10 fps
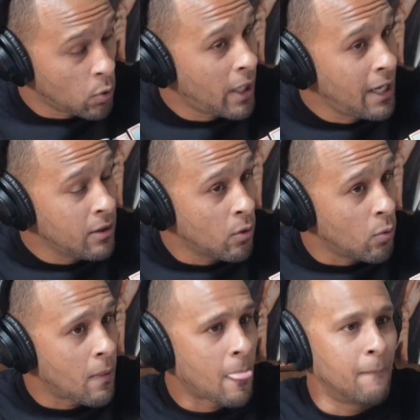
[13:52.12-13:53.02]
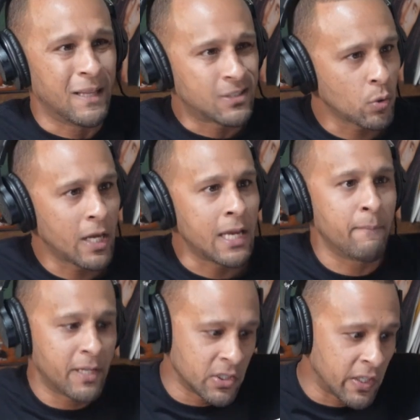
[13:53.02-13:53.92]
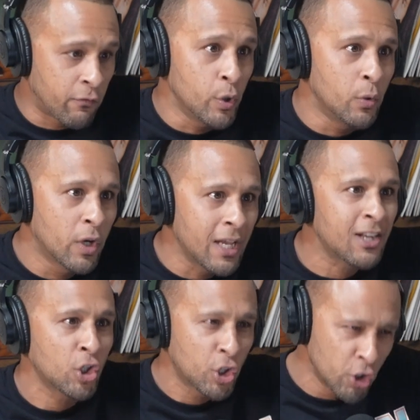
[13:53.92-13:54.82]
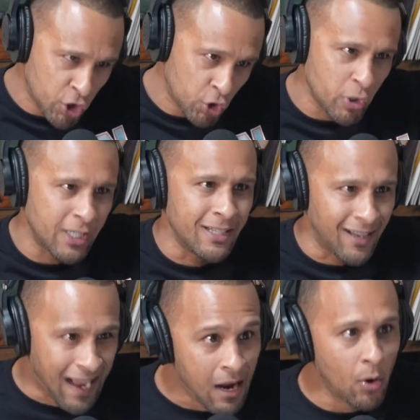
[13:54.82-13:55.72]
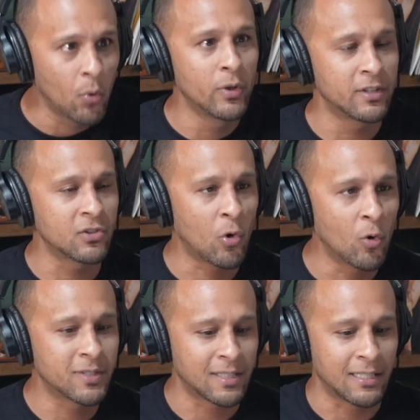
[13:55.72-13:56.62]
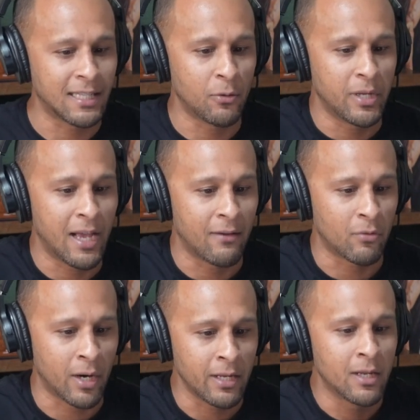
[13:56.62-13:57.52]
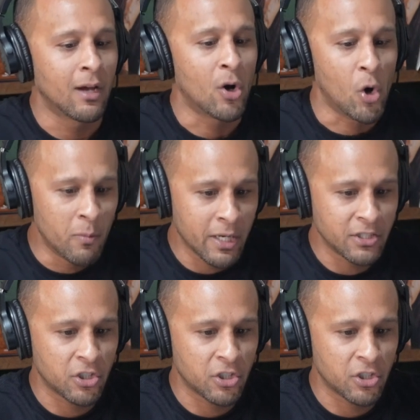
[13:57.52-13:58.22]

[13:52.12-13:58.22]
okay though. That's okay, because if we get a good streak now with this homestand that we have, right? Home against